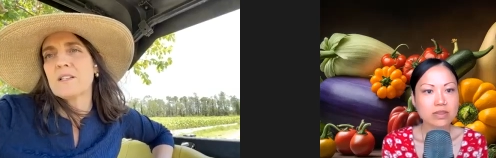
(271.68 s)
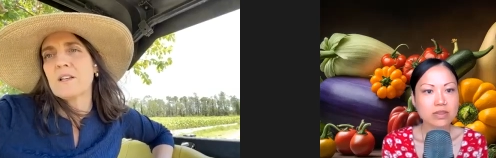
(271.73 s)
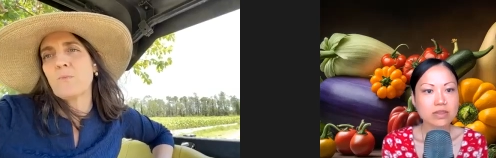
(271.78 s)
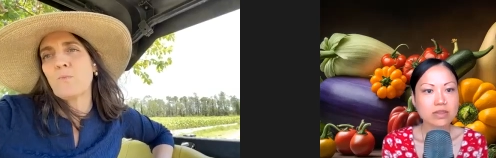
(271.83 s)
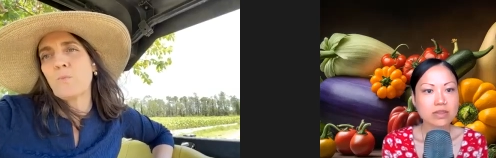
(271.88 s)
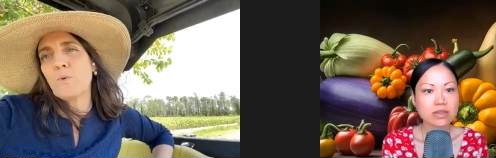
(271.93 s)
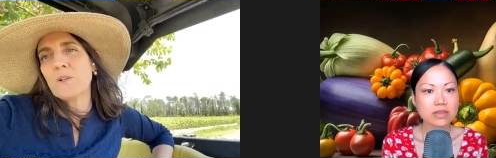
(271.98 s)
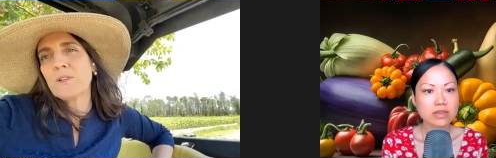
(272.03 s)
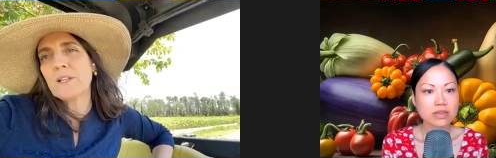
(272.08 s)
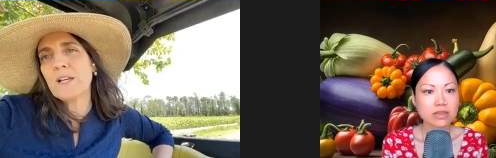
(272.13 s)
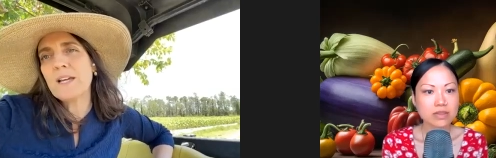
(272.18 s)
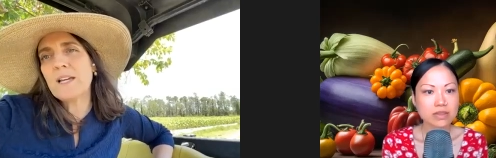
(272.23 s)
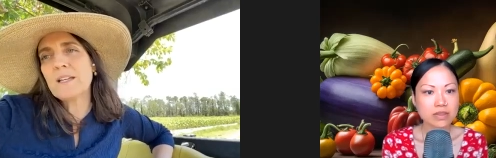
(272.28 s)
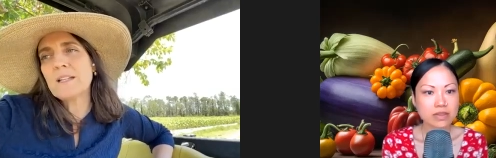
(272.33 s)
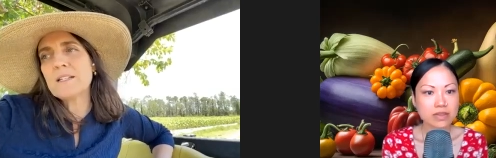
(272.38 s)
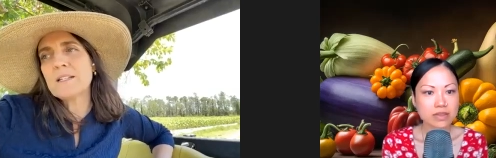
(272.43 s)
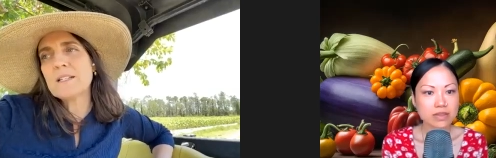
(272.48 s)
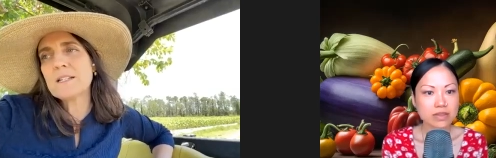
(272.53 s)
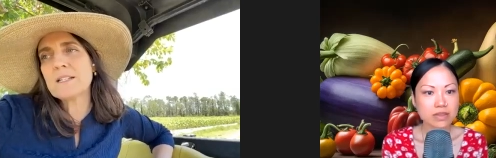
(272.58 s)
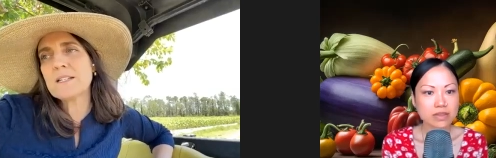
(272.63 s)
Speaker 1: is in
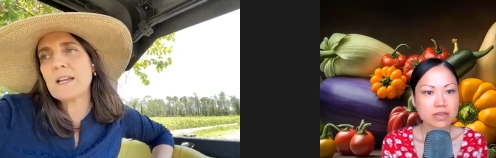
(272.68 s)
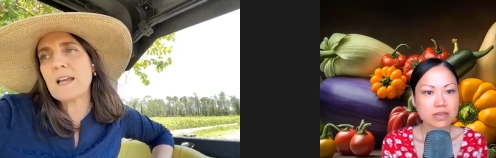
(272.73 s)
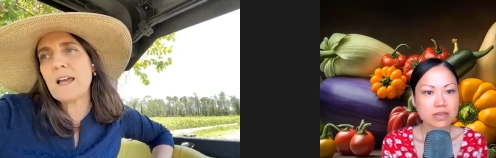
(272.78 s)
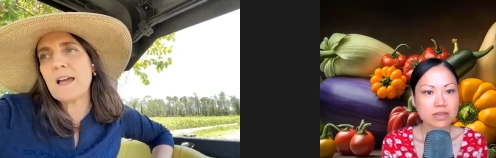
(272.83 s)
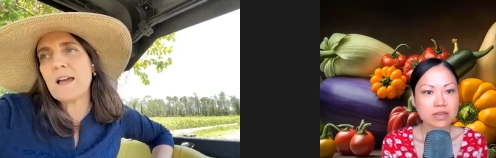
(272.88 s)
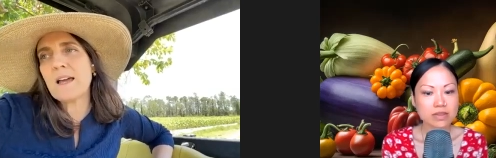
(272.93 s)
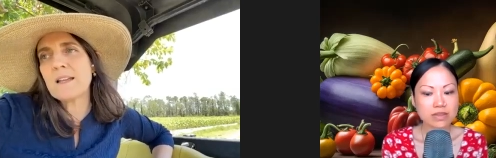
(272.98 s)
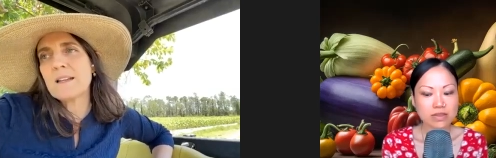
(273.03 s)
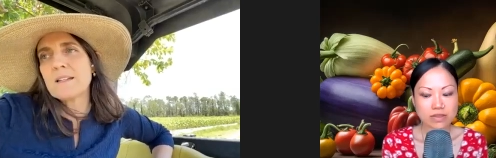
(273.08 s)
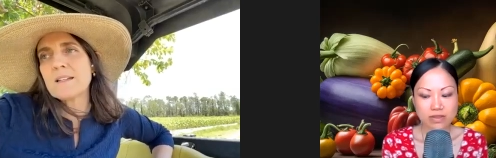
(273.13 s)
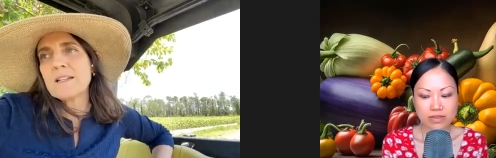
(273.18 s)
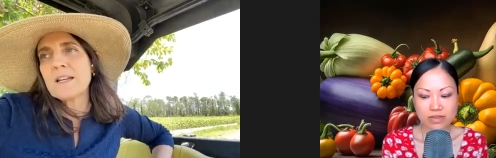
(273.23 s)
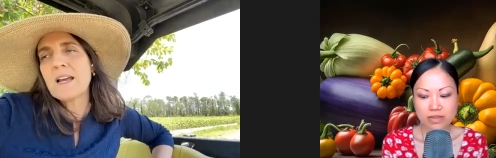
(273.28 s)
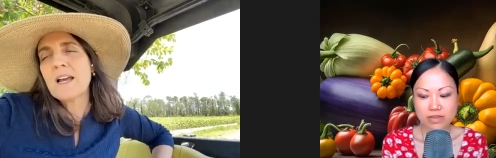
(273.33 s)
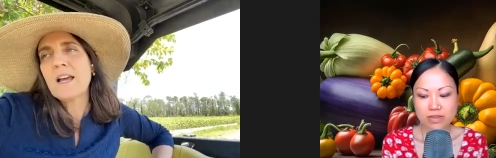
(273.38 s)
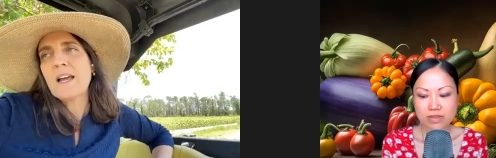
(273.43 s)
woodland and